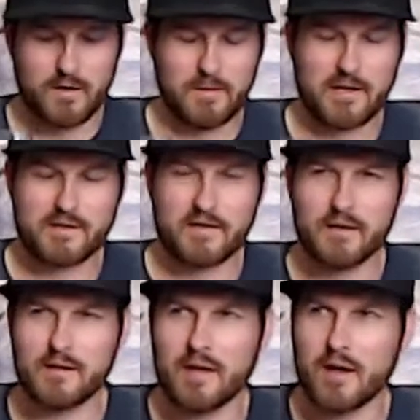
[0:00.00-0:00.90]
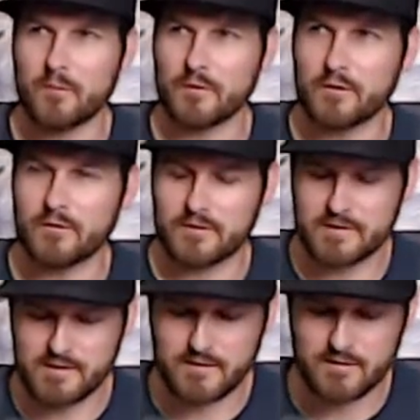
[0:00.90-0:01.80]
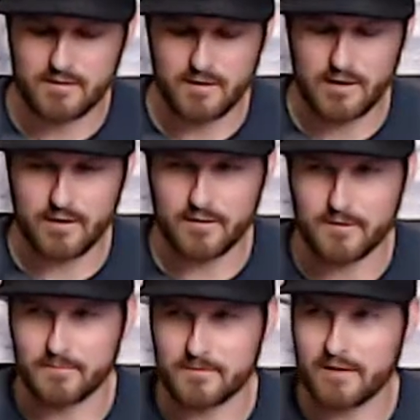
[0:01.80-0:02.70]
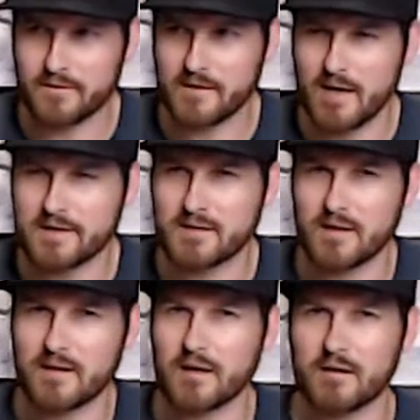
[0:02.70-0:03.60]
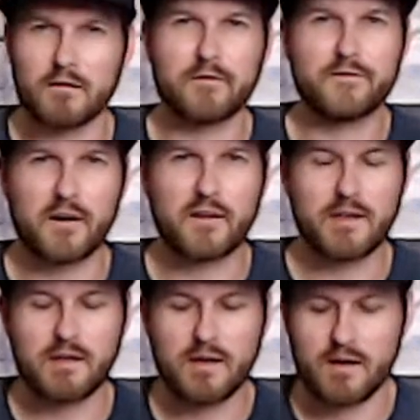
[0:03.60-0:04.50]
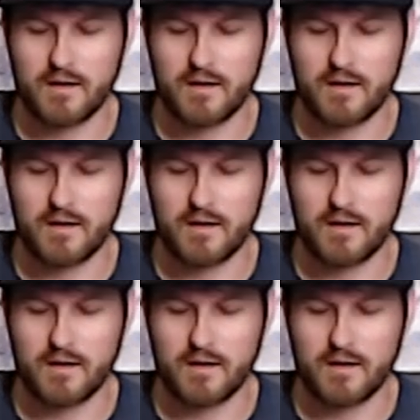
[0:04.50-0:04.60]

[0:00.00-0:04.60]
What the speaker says: Because I think the Amroot definitely has like that little funky kind of